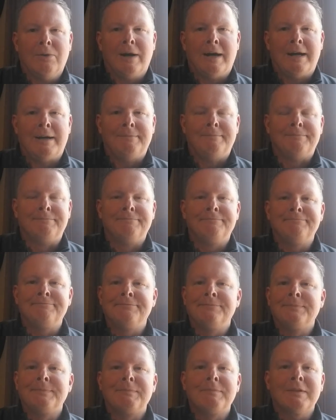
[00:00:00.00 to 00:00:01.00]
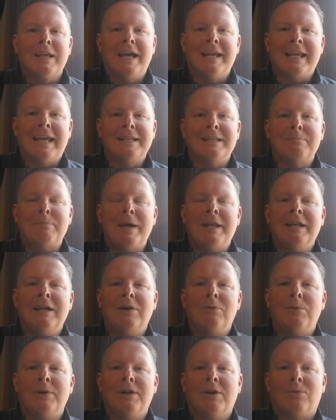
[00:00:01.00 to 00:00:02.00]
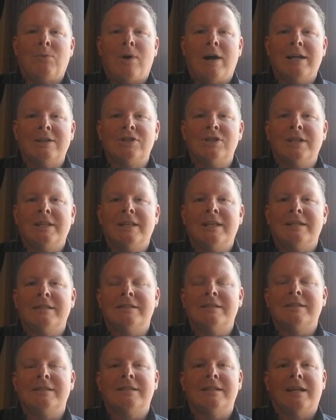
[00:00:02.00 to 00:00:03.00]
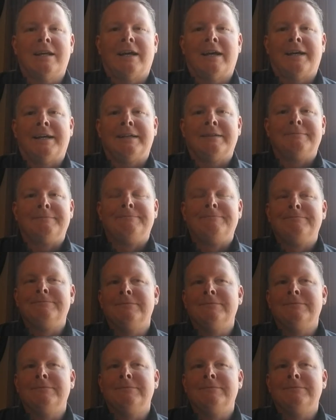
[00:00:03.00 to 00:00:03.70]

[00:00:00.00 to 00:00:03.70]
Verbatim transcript: Um, again, depending on when you're watching this, uh,